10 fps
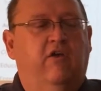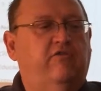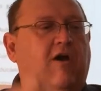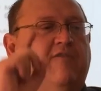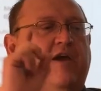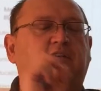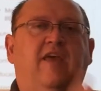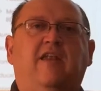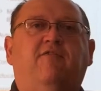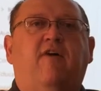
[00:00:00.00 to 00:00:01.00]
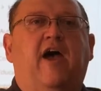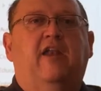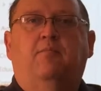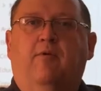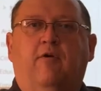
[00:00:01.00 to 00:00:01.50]
So I've
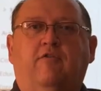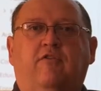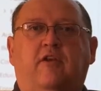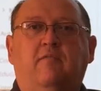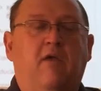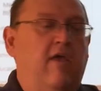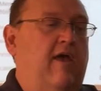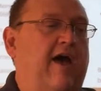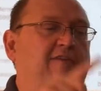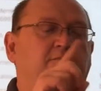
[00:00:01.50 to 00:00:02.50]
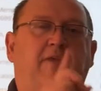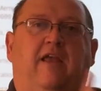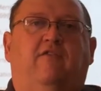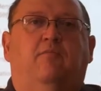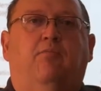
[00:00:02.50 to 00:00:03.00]
identified a person, I've
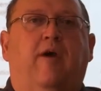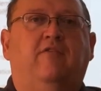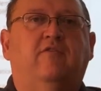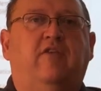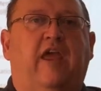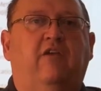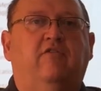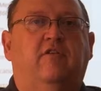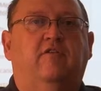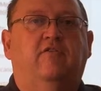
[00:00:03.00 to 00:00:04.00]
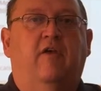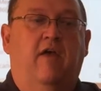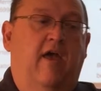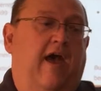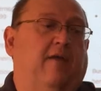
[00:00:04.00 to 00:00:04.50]
made some presentations,
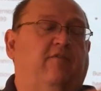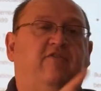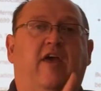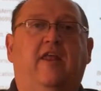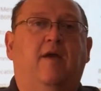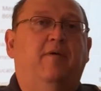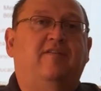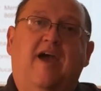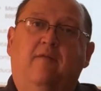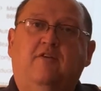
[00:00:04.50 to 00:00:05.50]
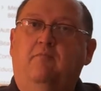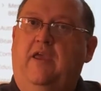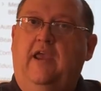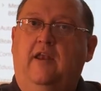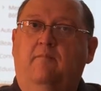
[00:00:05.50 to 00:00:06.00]
I'm setting up a time to
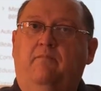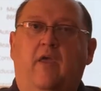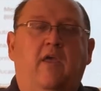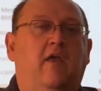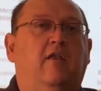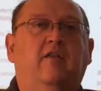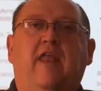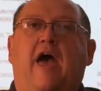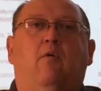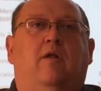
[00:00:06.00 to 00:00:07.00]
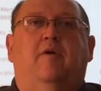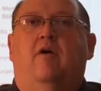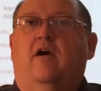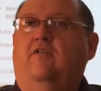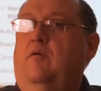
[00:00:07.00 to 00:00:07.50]
meet. Now what I'm
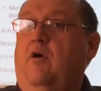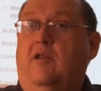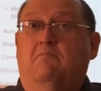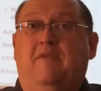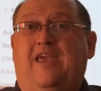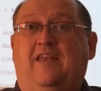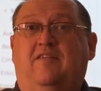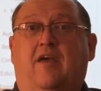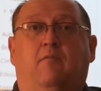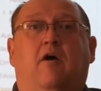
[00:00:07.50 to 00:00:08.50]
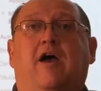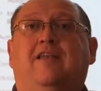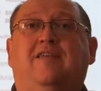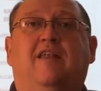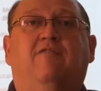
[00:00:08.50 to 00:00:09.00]
going to do, I'm going to meet, I'm going to
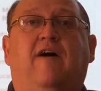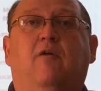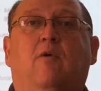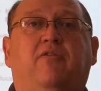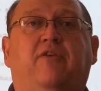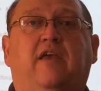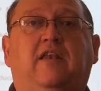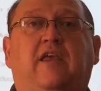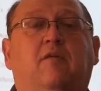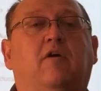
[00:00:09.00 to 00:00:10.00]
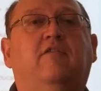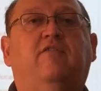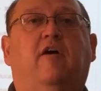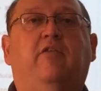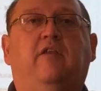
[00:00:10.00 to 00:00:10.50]
identify what they need, I'm going to
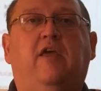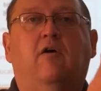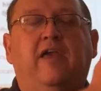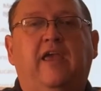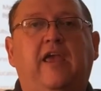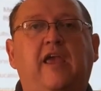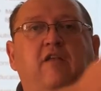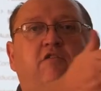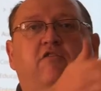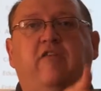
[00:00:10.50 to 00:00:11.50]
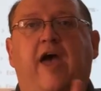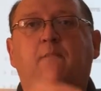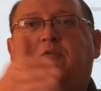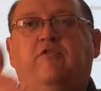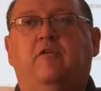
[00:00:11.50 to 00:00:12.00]
sell the deal. Each
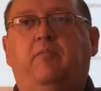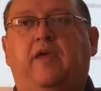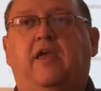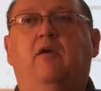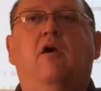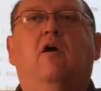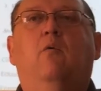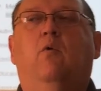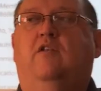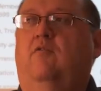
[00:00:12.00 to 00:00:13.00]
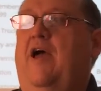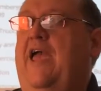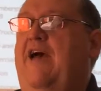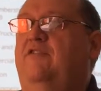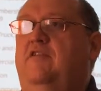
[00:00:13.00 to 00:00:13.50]
step should be, what do I
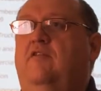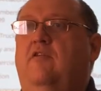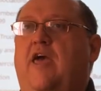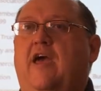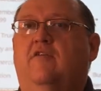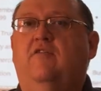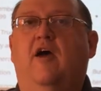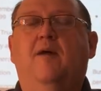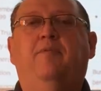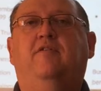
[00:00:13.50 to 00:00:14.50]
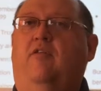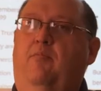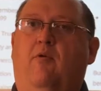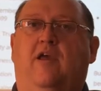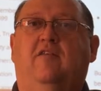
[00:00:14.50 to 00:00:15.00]
have to do next? Up until
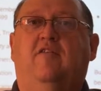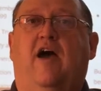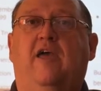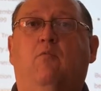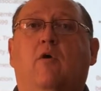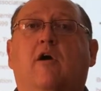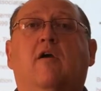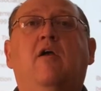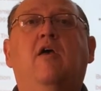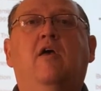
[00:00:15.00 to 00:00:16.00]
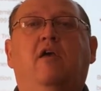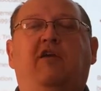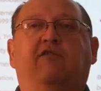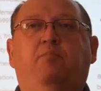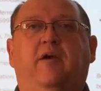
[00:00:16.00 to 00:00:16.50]
the point in time where
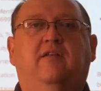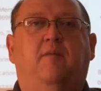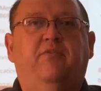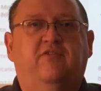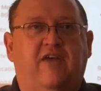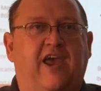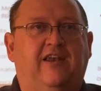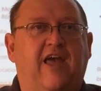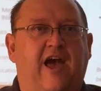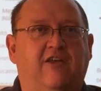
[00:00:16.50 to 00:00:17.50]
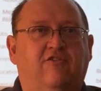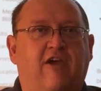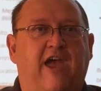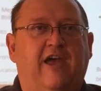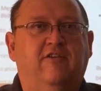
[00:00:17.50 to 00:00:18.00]
you've picked up the signed
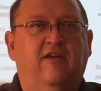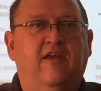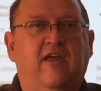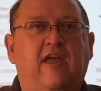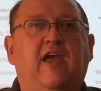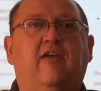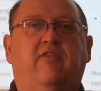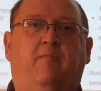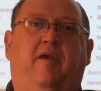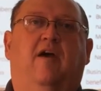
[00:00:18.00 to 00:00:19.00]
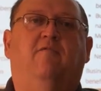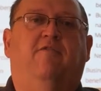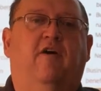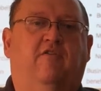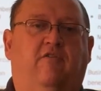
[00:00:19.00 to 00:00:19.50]
contract and they become
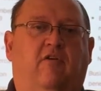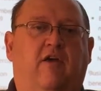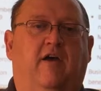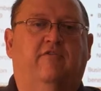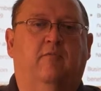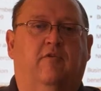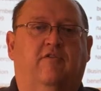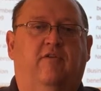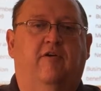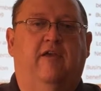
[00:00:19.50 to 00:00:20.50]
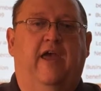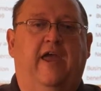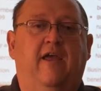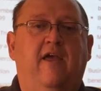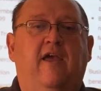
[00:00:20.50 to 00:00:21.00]
functional customers, okay?